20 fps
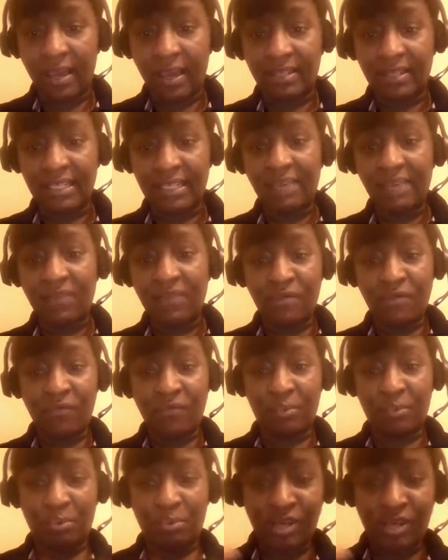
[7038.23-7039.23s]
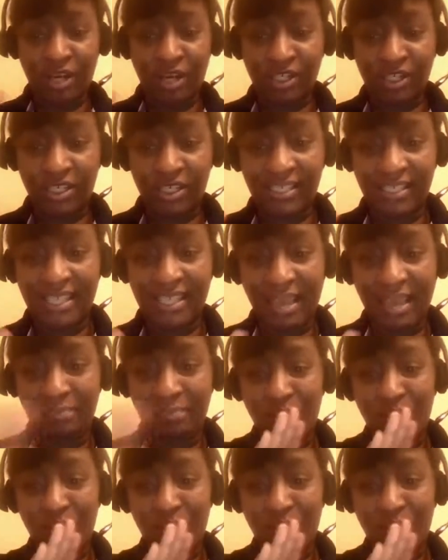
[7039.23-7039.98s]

And even the production is saying